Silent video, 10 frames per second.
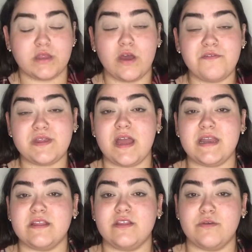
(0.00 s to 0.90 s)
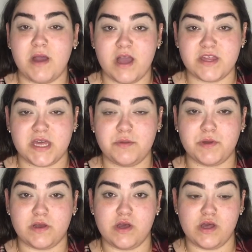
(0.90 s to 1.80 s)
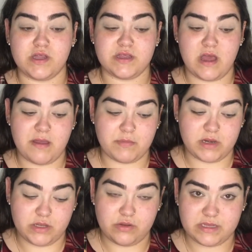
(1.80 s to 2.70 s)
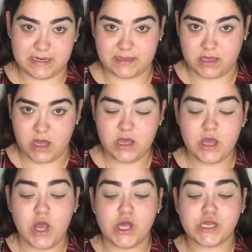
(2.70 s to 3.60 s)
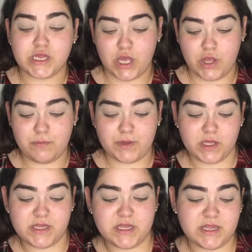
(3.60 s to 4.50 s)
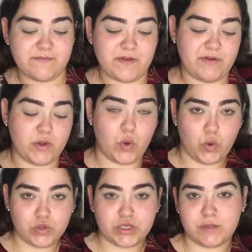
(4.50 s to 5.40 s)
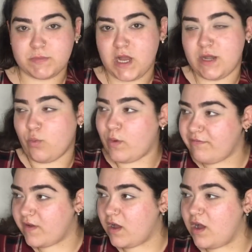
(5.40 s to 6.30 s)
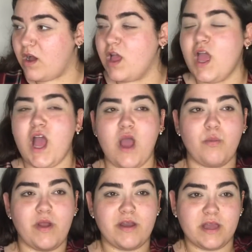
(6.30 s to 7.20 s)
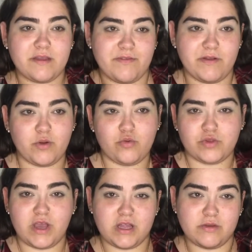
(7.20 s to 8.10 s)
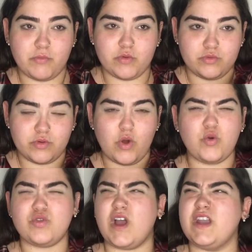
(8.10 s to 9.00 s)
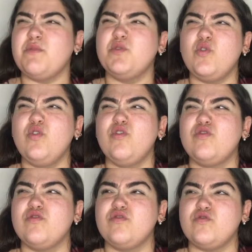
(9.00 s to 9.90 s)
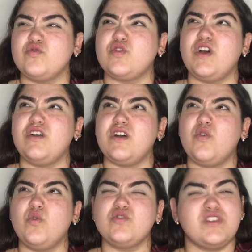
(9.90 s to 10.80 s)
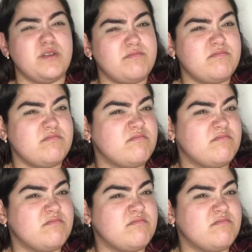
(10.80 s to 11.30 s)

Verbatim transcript: So obviously I need to do my eyeshadow because I'm going to use glitter. So because it's like very autumn kind of weather, I'm wearing like a very autumnal, autumnal, autumn, autumn,